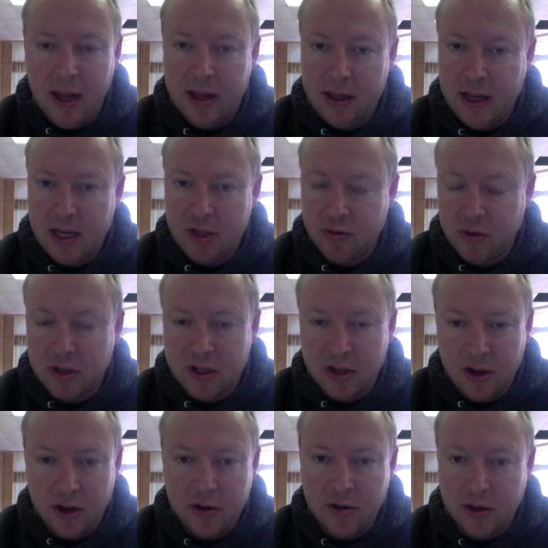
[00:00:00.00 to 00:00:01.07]
things which
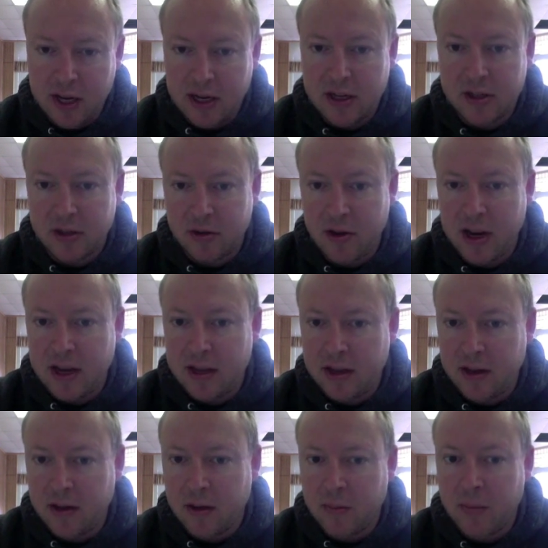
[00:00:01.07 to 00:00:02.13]
utterly discredit
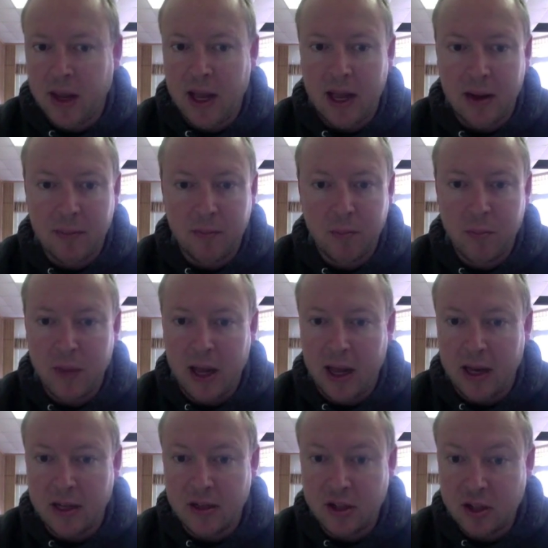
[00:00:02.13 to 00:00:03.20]
them
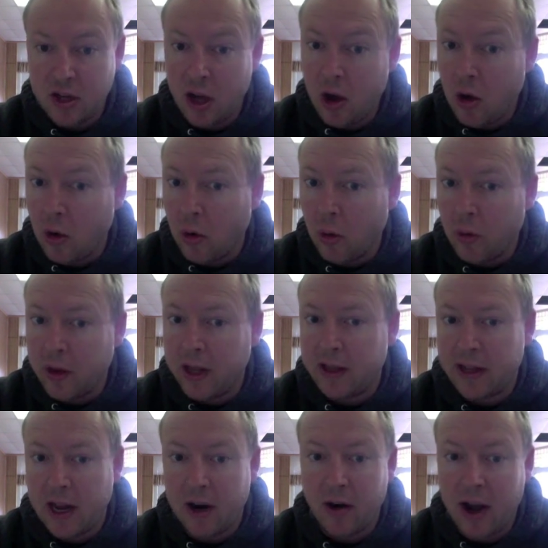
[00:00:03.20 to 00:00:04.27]
and show that
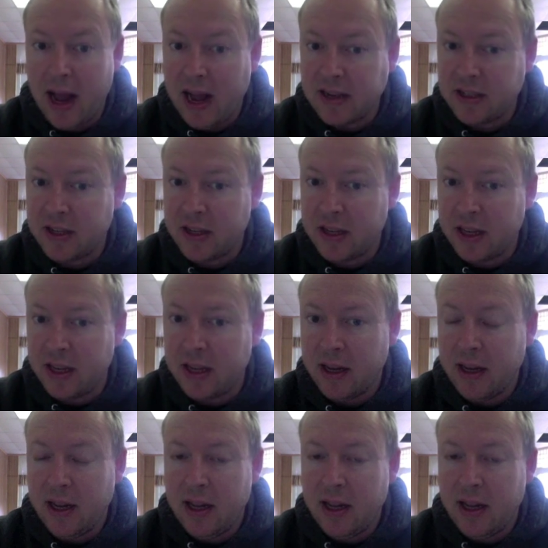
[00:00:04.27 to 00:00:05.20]
they are actually,